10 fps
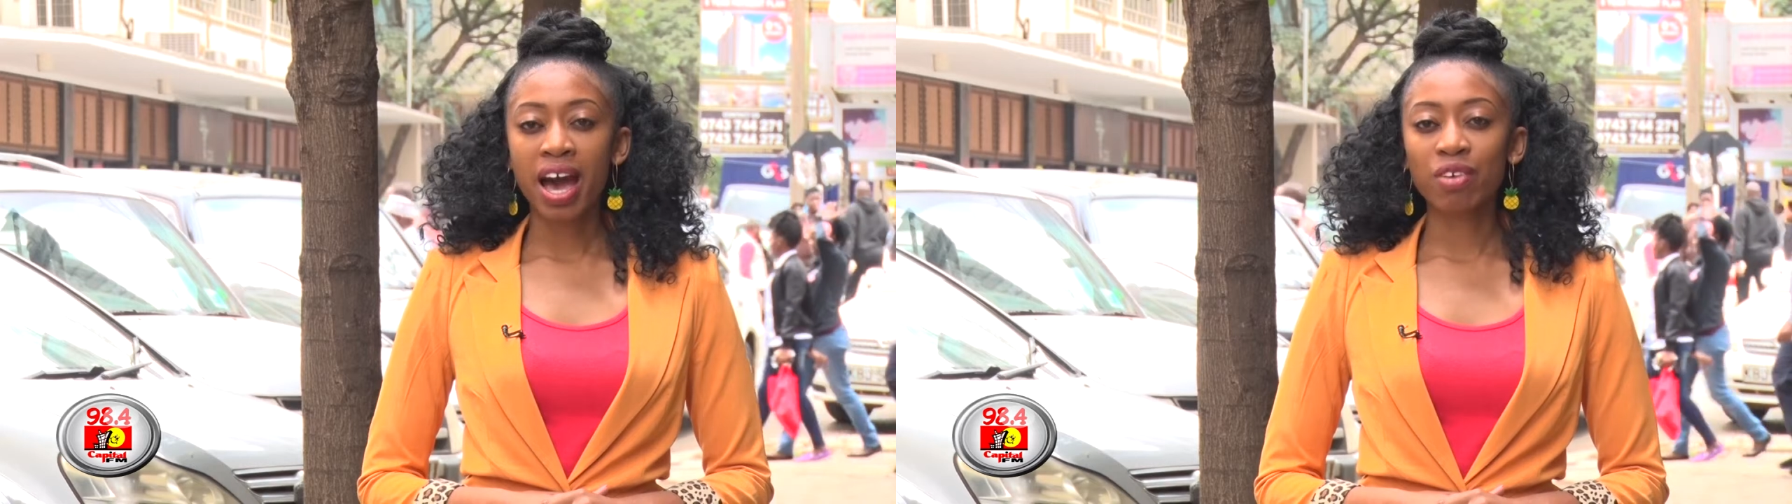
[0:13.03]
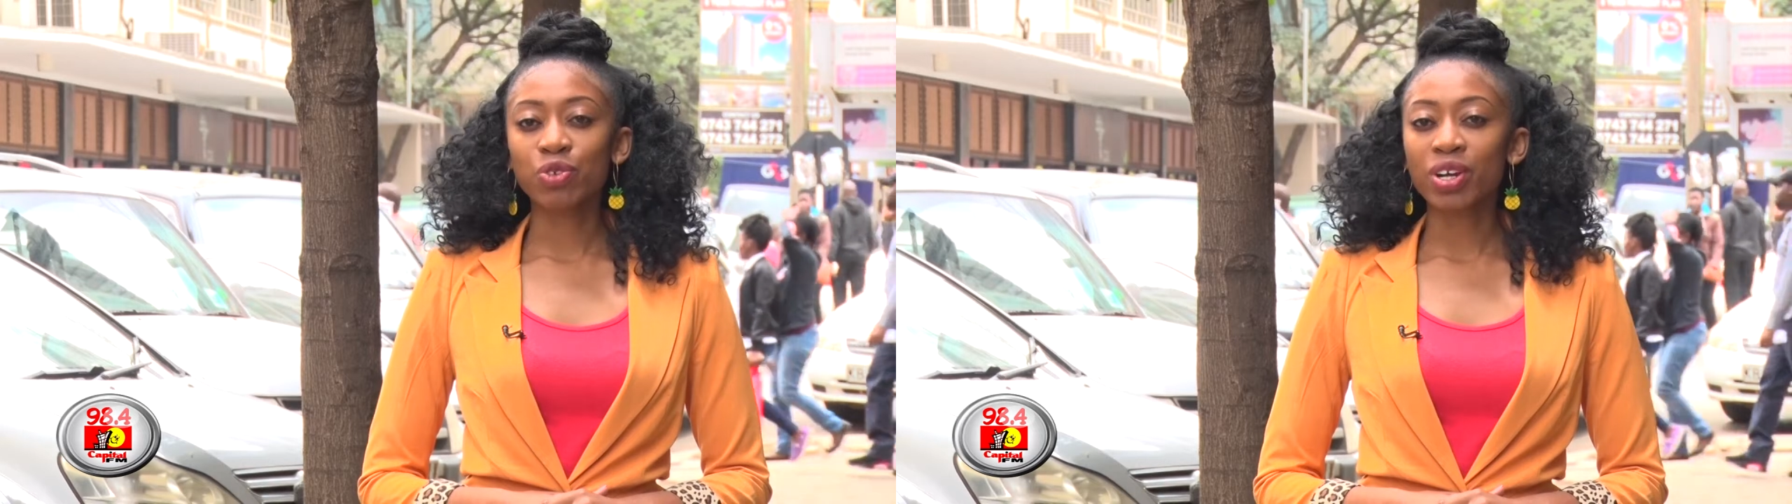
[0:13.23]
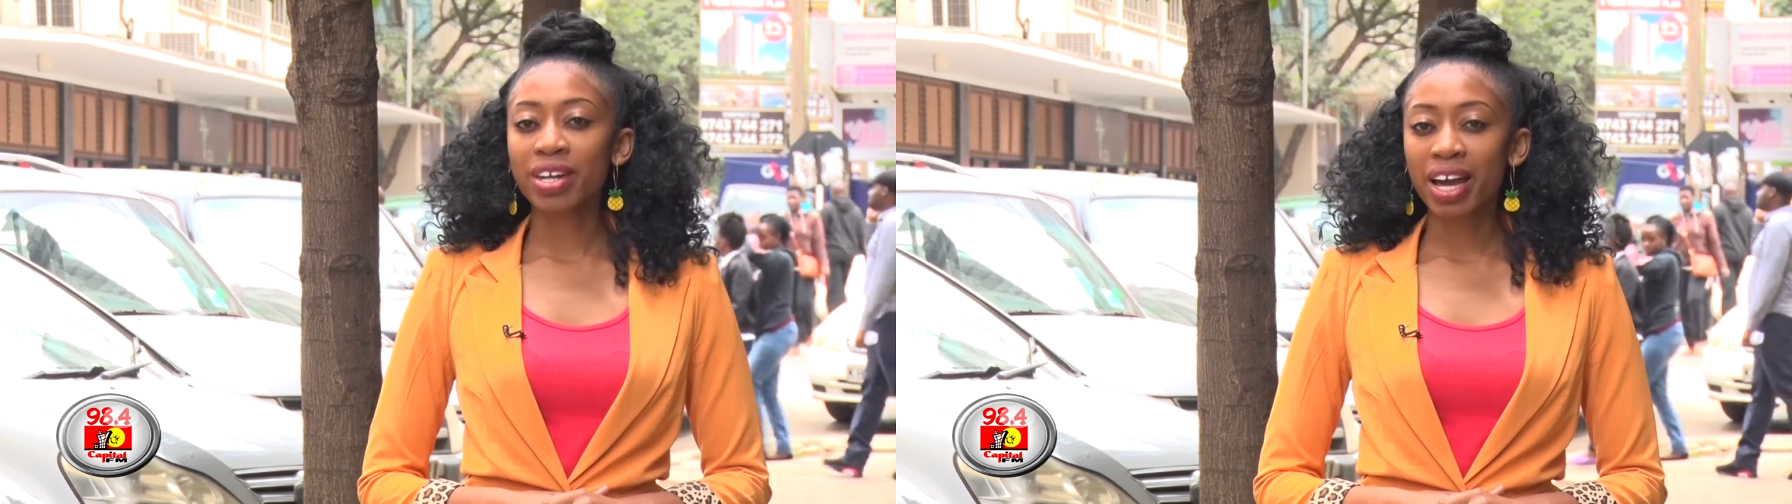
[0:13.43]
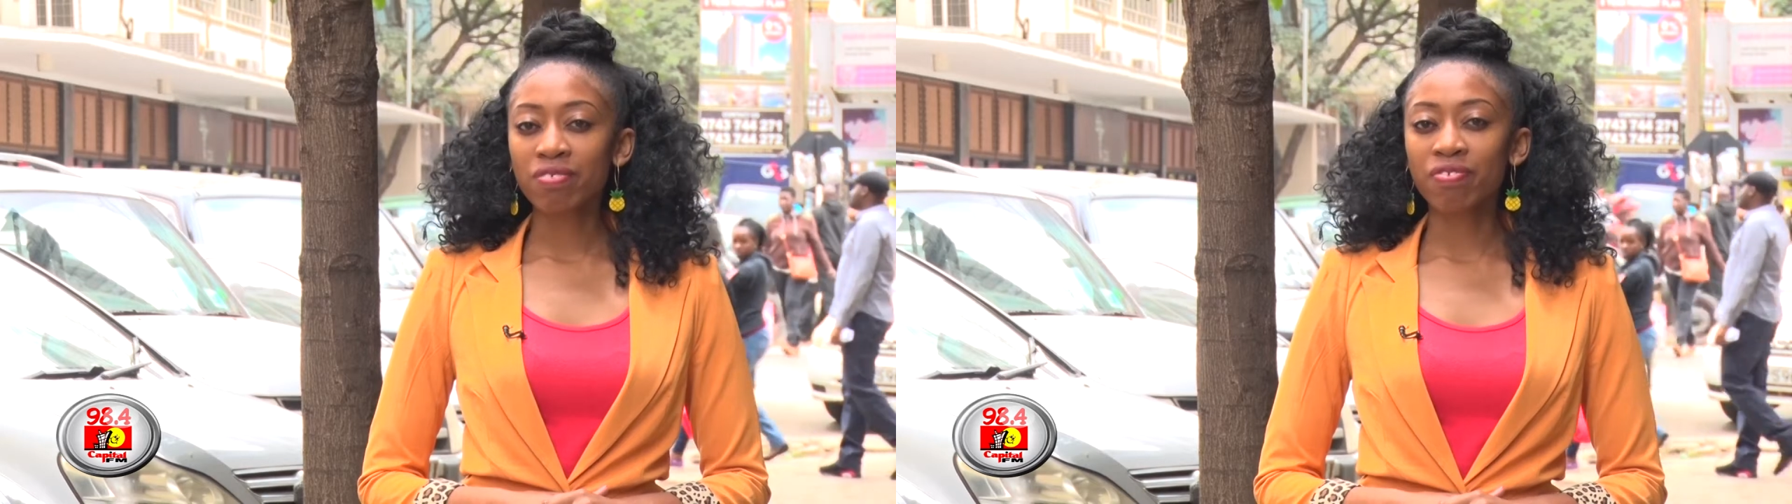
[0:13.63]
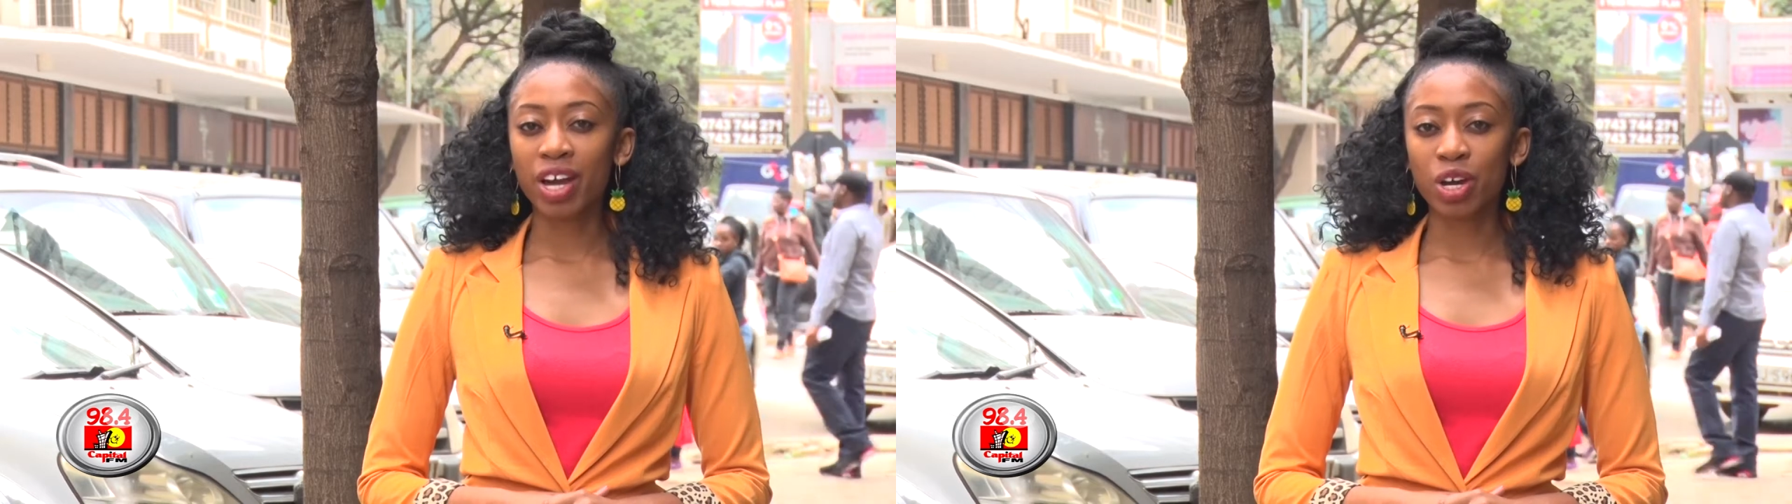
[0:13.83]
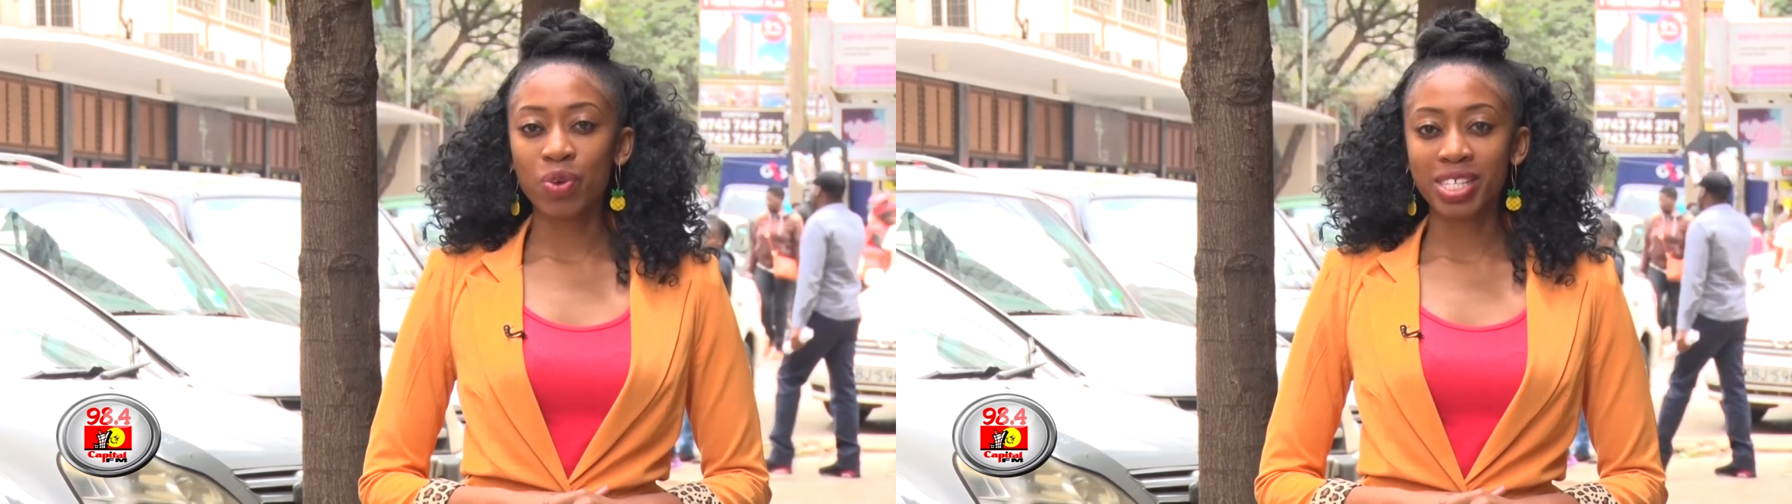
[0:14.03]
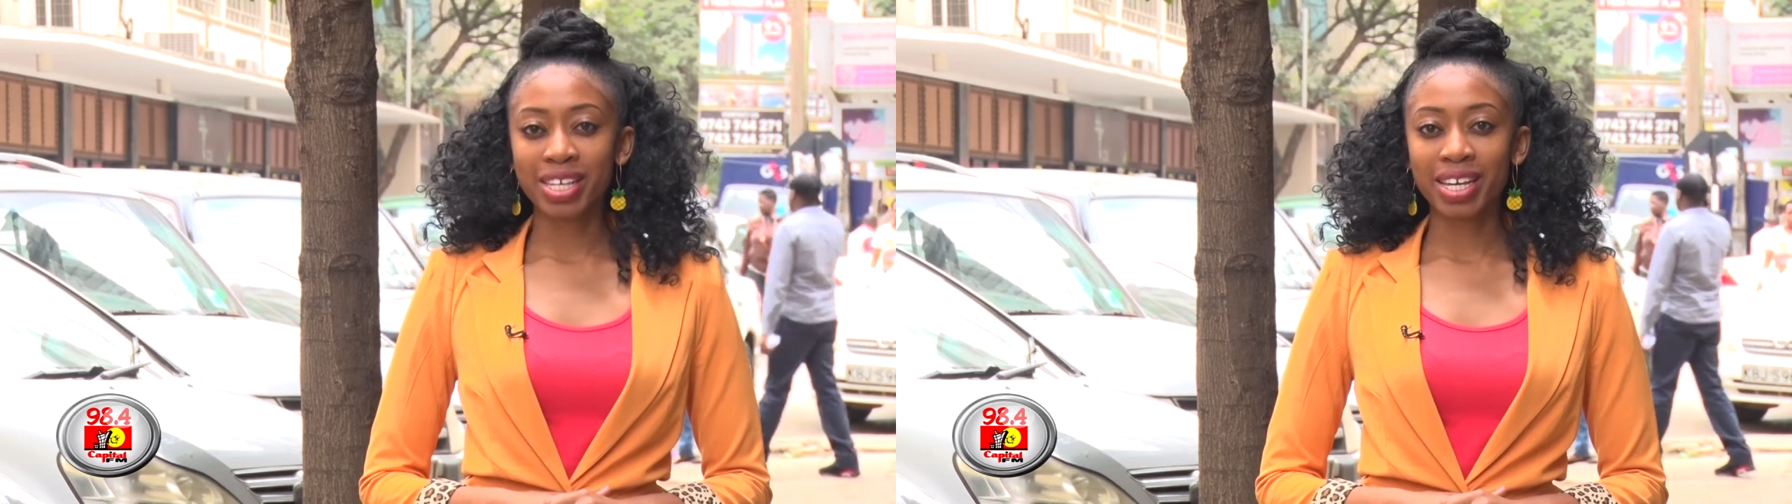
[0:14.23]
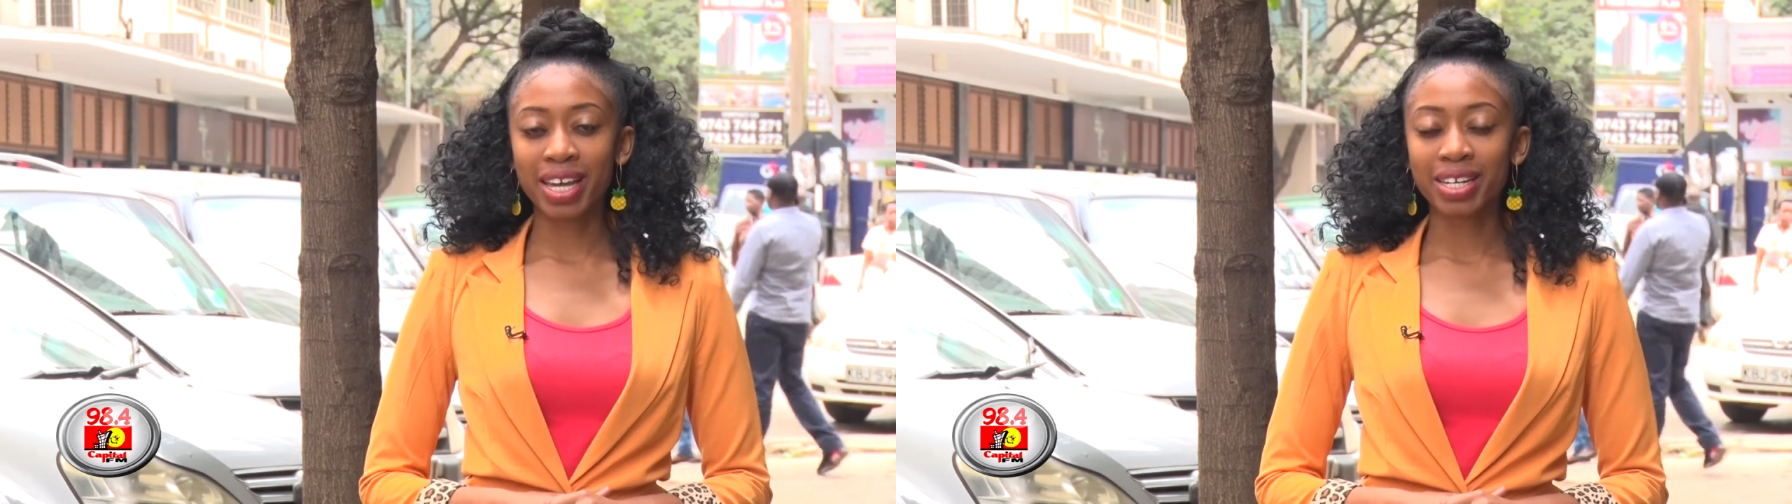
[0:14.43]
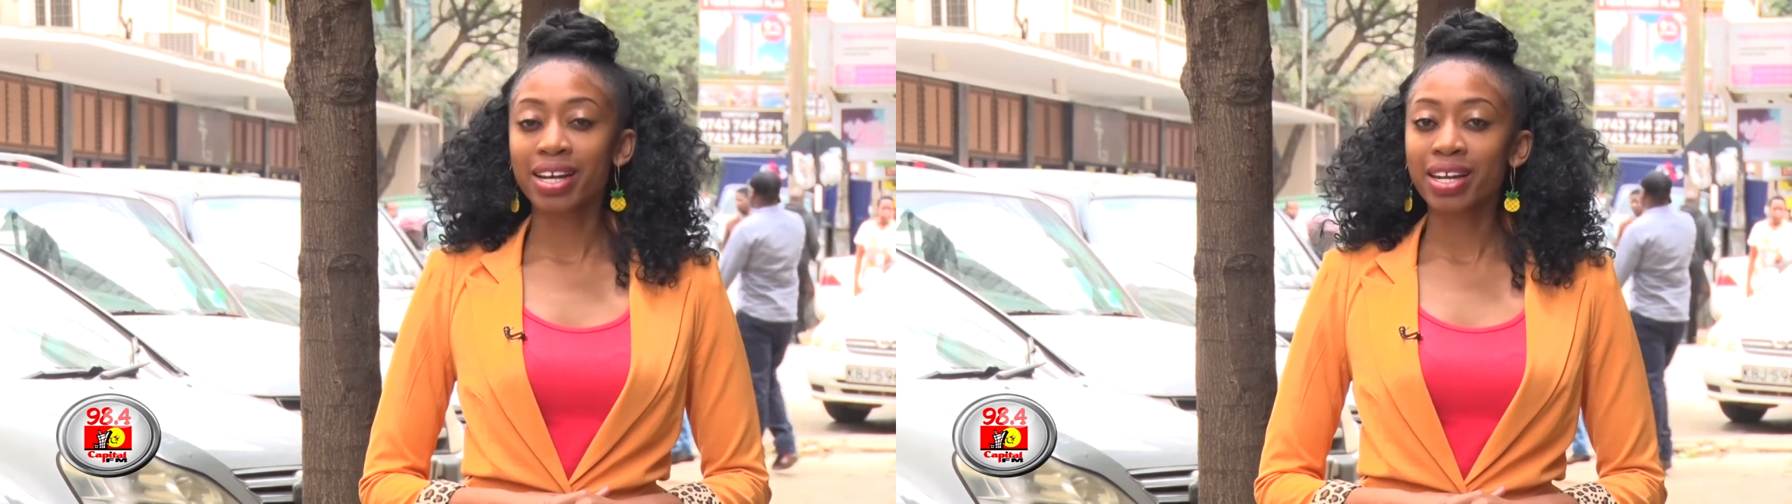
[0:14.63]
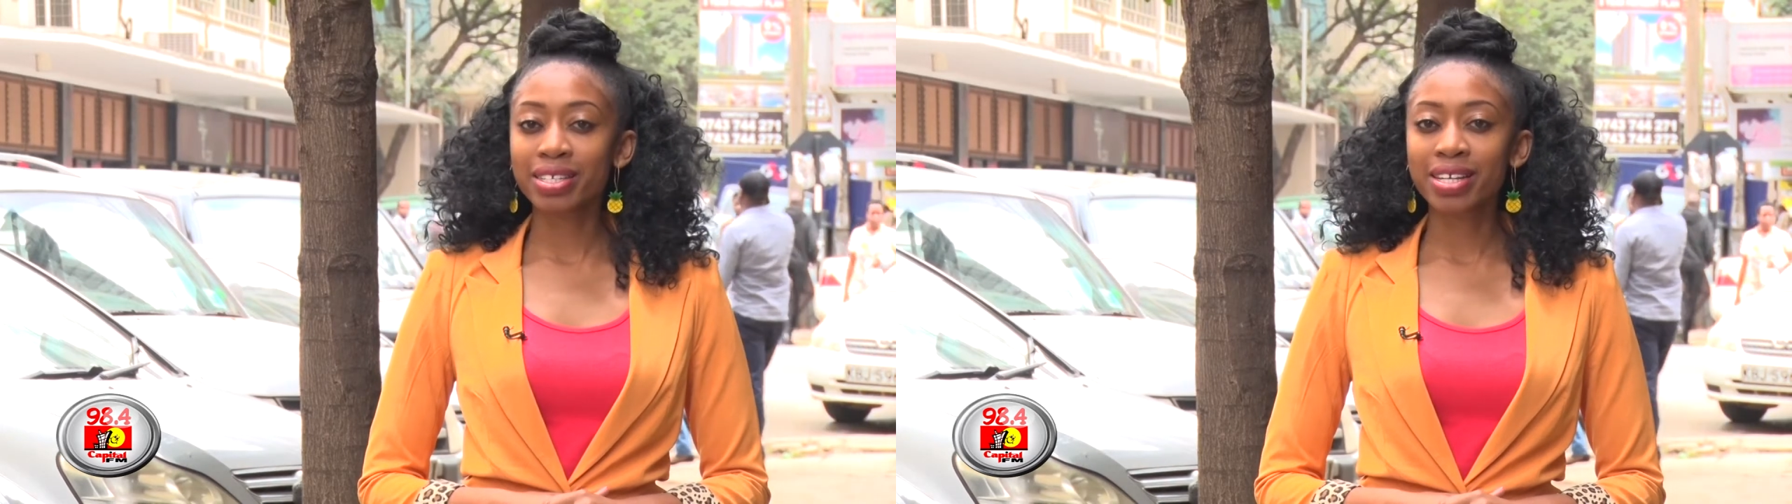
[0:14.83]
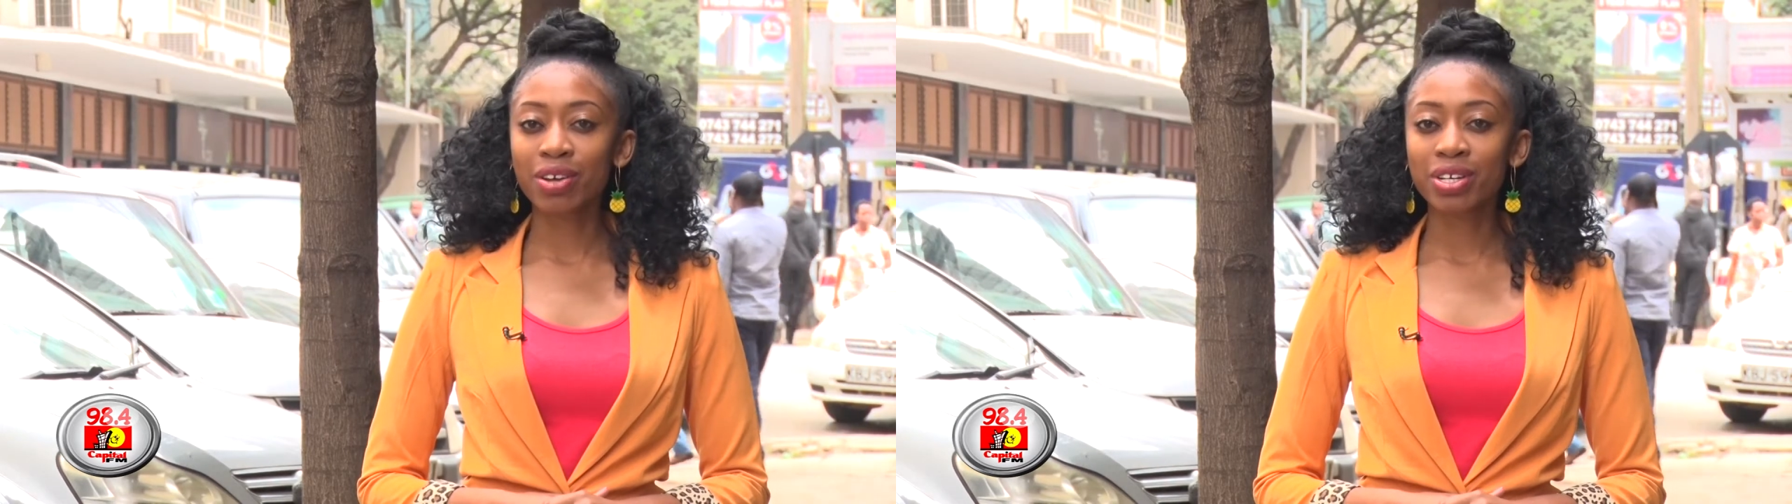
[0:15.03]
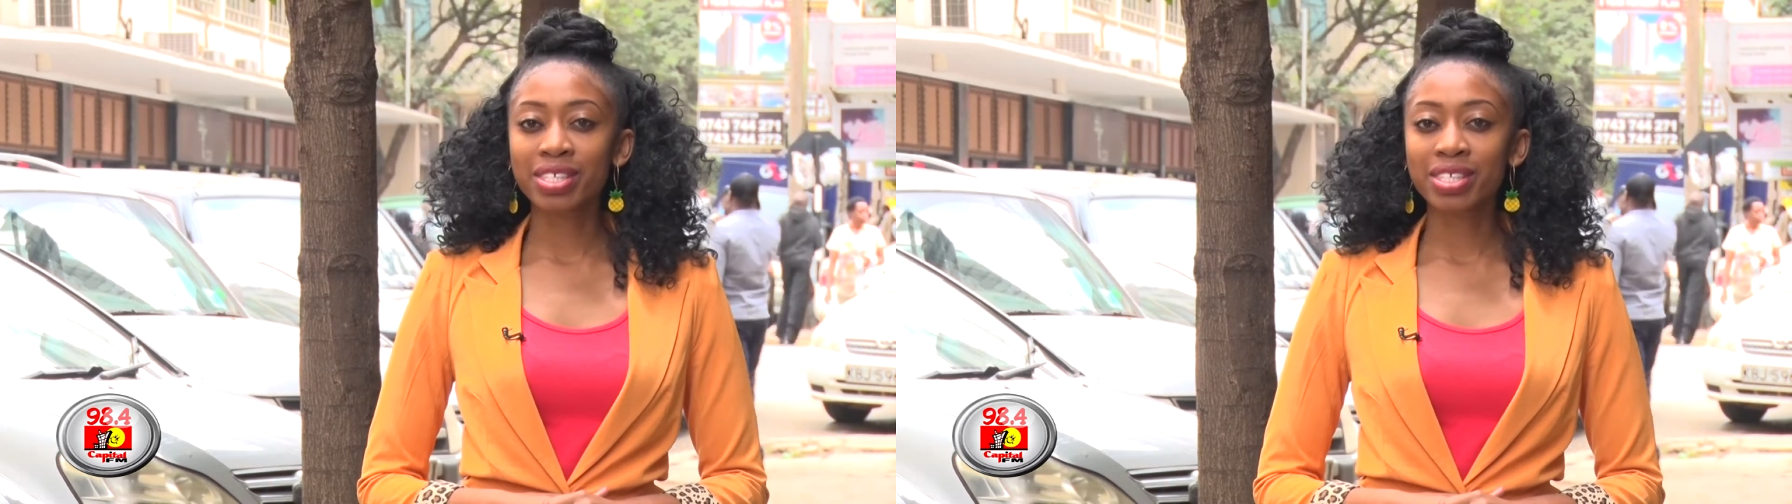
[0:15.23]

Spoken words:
after a night fire once again gutted down